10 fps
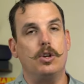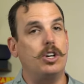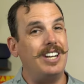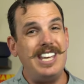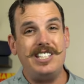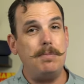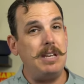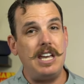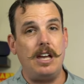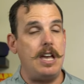could easily
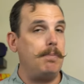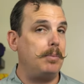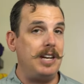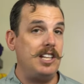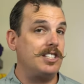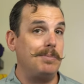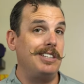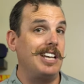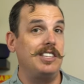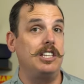be implemented in something
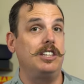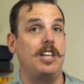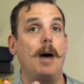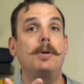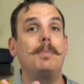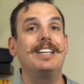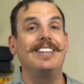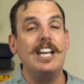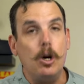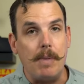like the upcoming
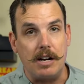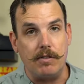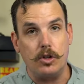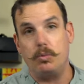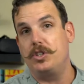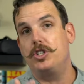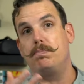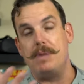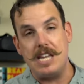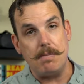Lego metaverse, which is
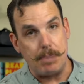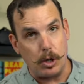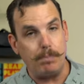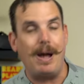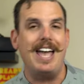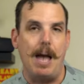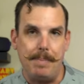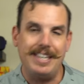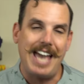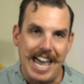being built by Epic